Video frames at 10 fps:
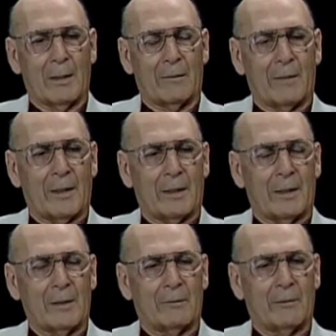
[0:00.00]
fact
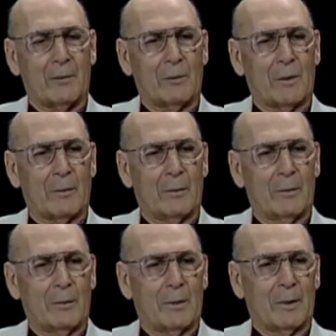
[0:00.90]
that you flew with
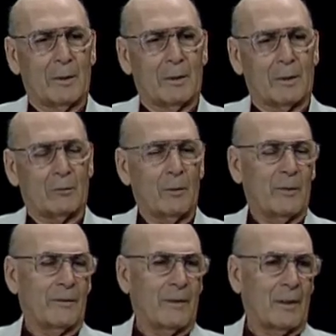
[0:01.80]
a
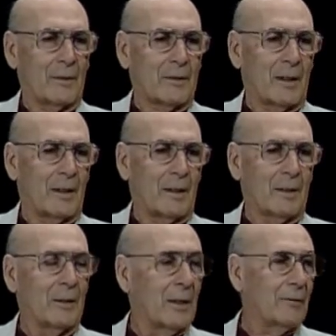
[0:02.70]
group of fellows that
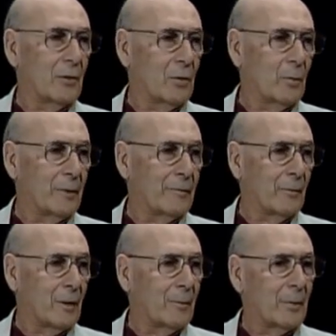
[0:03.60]
you never knew
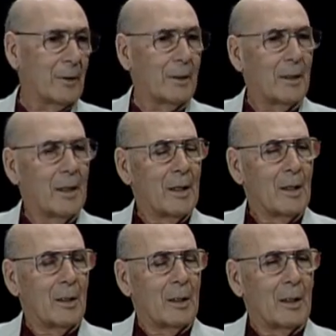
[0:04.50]
before, but
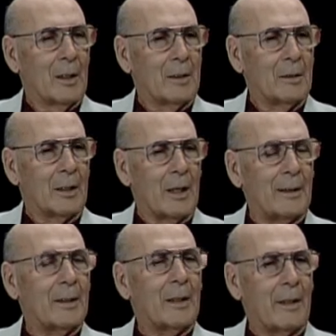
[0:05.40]
you
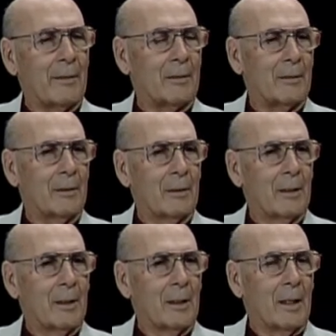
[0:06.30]
got together
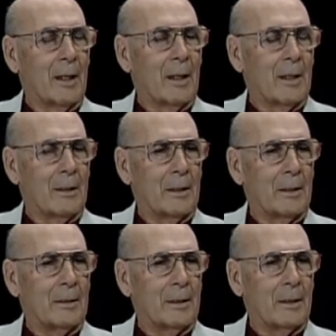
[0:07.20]

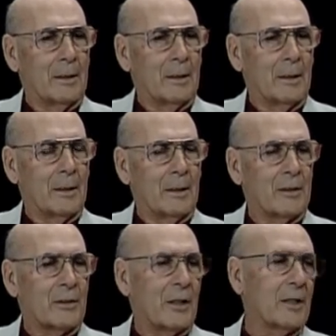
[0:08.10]
in
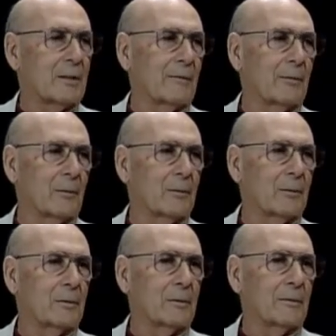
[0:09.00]
the States and
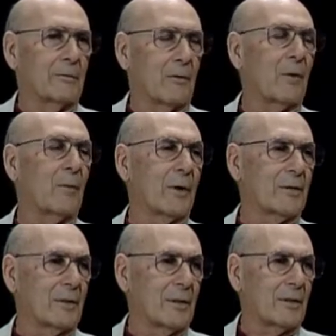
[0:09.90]
flew 4
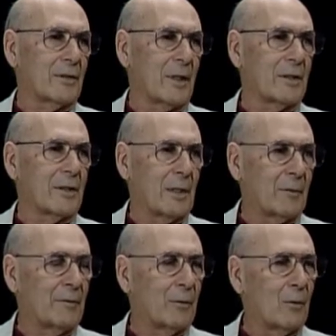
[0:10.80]
months in the States, and then
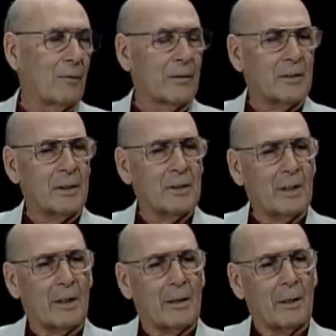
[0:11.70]
we flew overseas
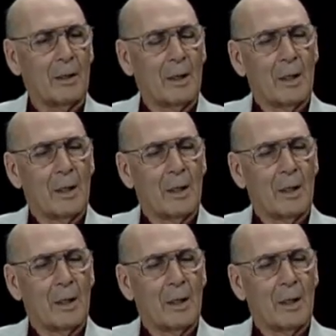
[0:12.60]
together.